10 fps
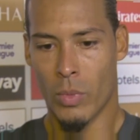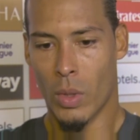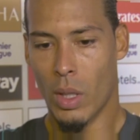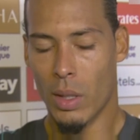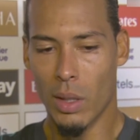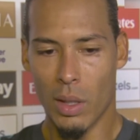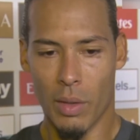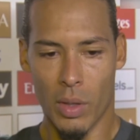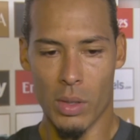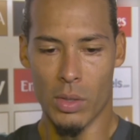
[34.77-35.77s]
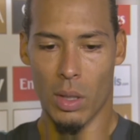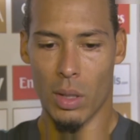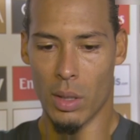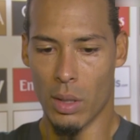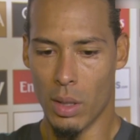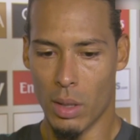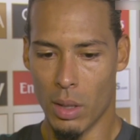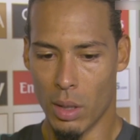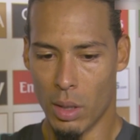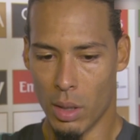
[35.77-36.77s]
I think they're very solid
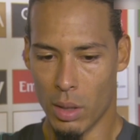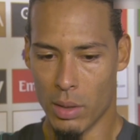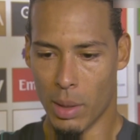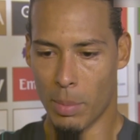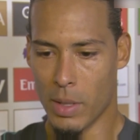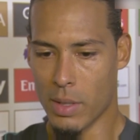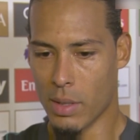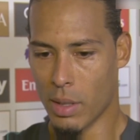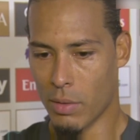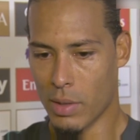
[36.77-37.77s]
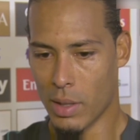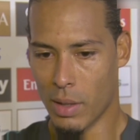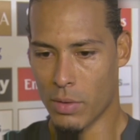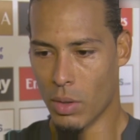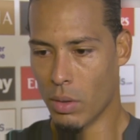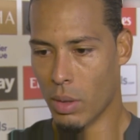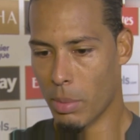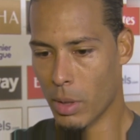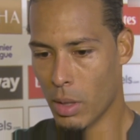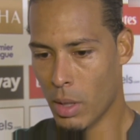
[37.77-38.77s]
in set pieces, and obviously they've shown it.
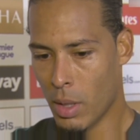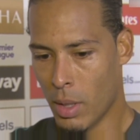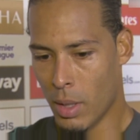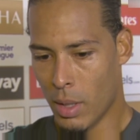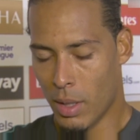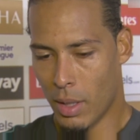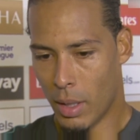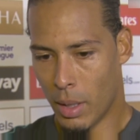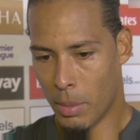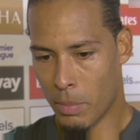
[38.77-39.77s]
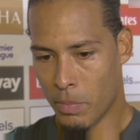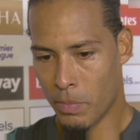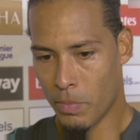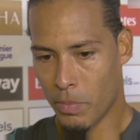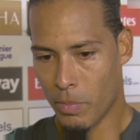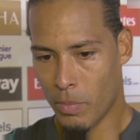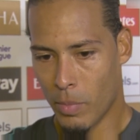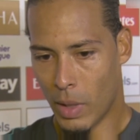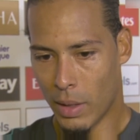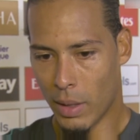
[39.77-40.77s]
But
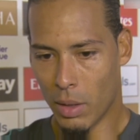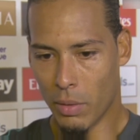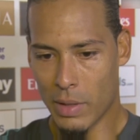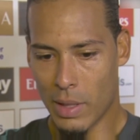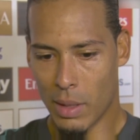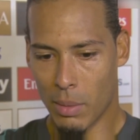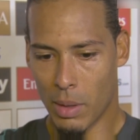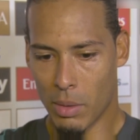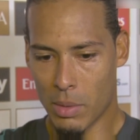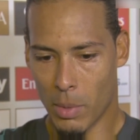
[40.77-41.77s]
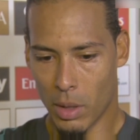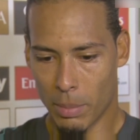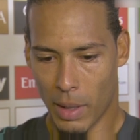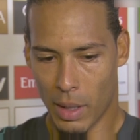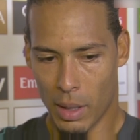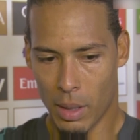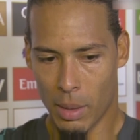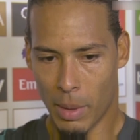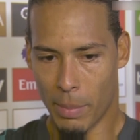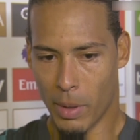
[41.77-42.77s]
I think obviously when I was marked by
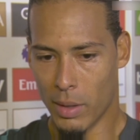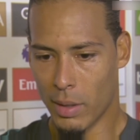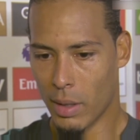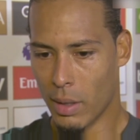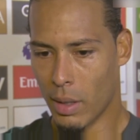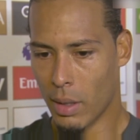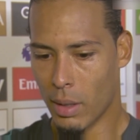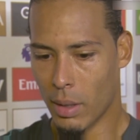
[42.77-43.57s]
Partey, I think